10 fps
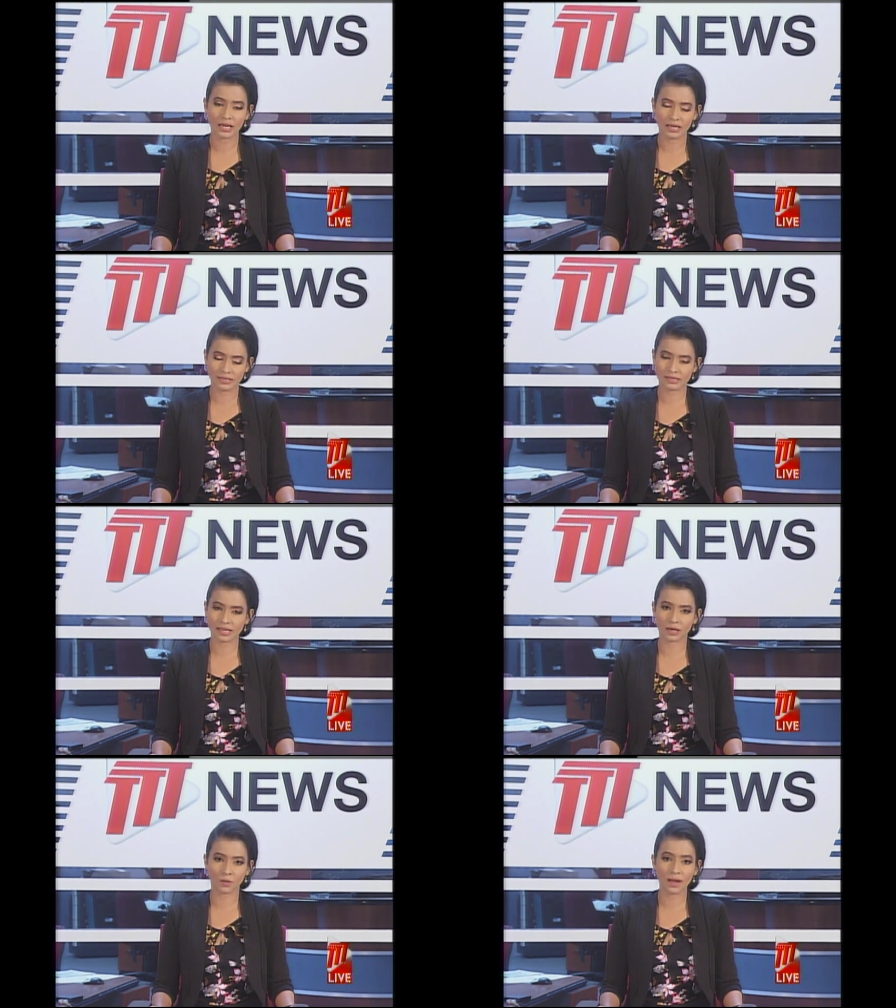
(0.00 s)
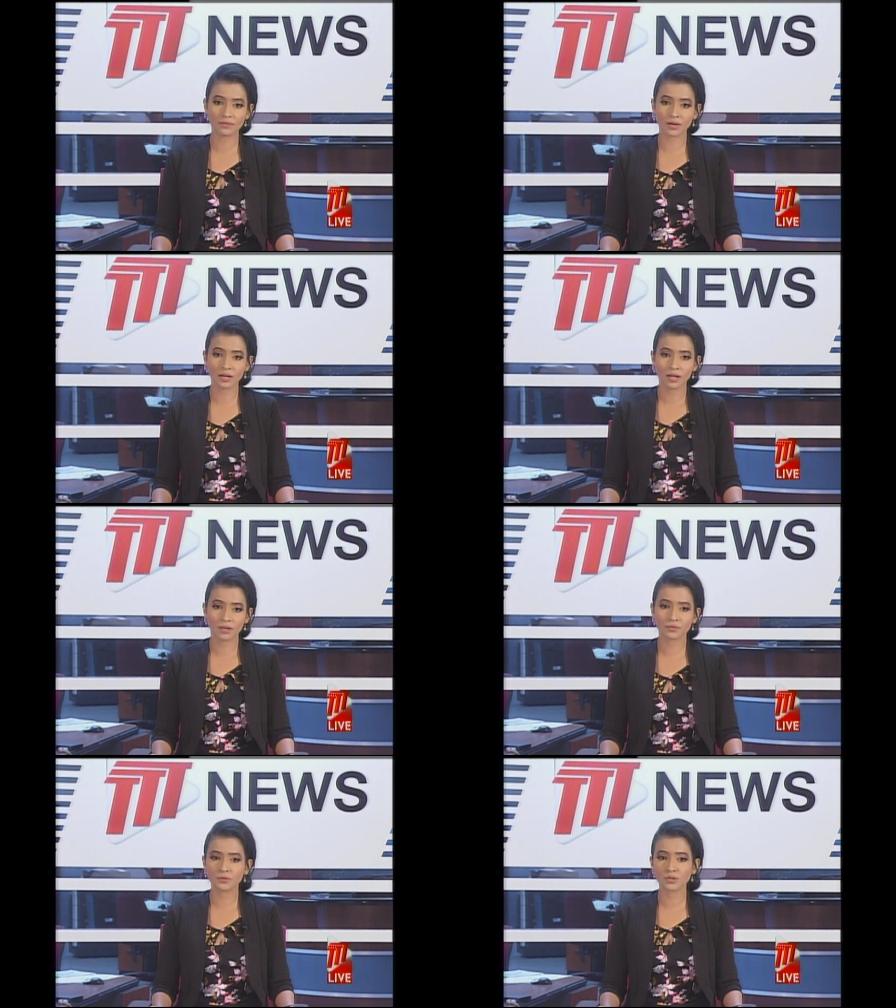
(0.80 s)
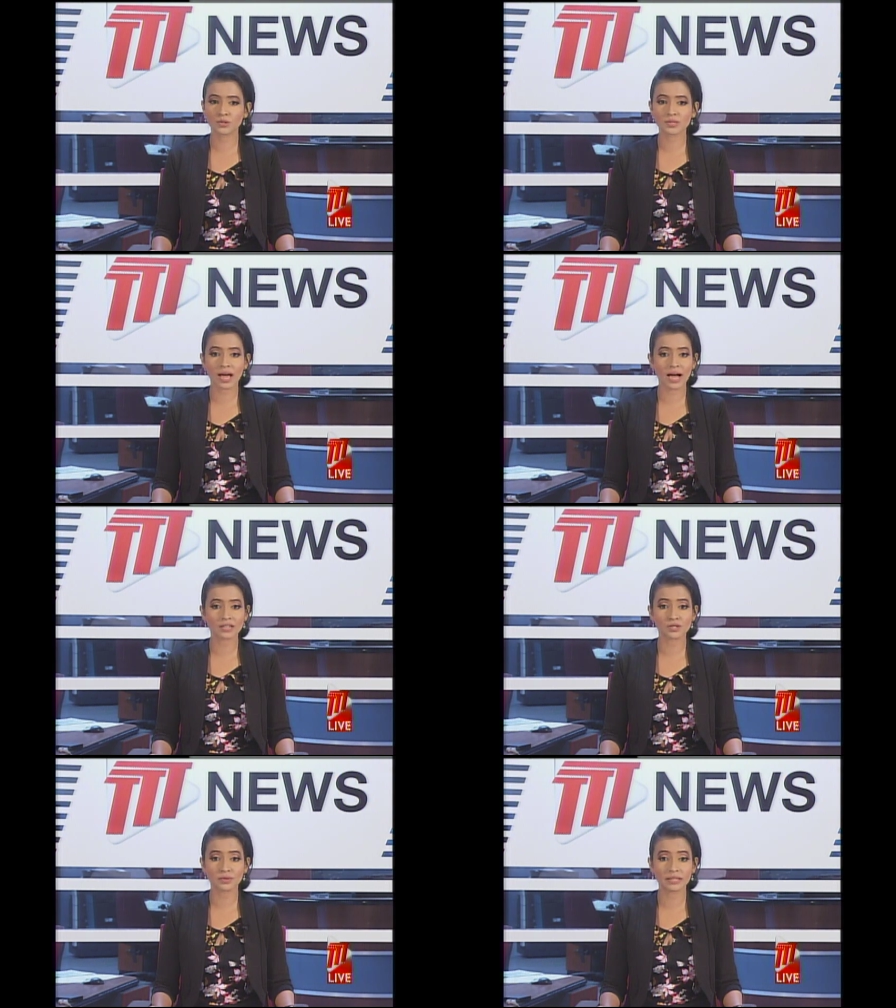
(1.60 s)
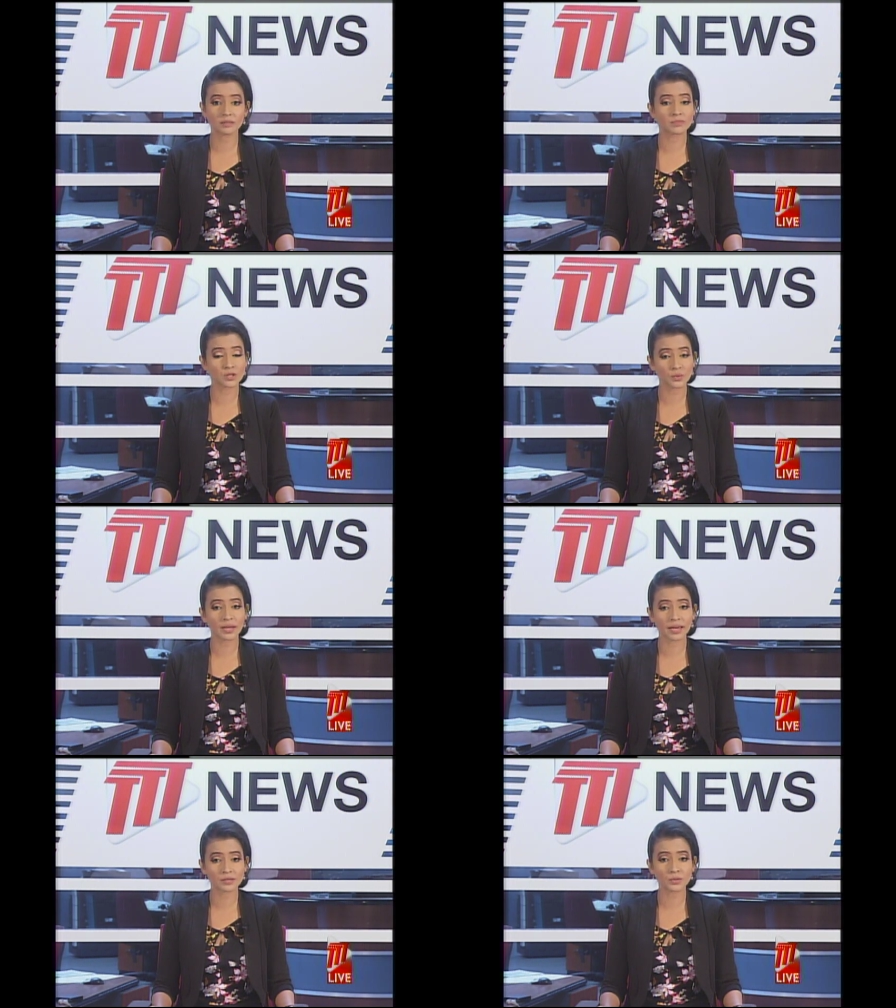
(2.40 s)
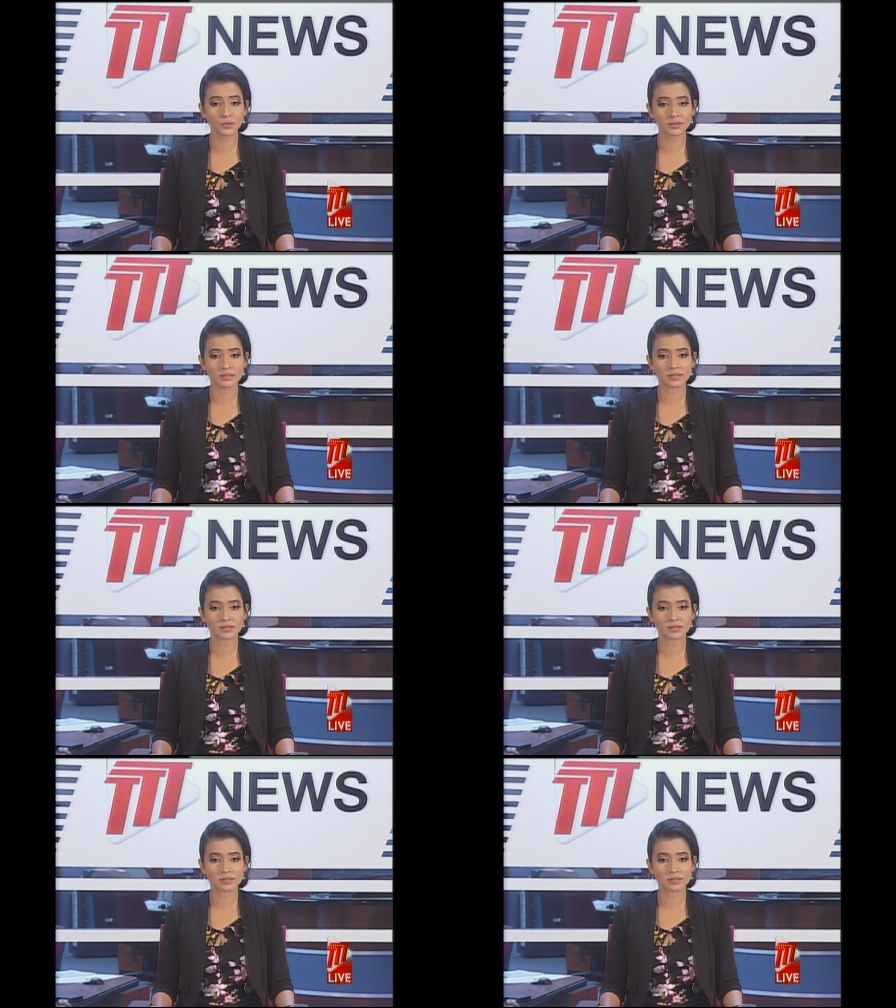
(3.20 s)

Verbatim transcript: He said, however, the photos are actually two years old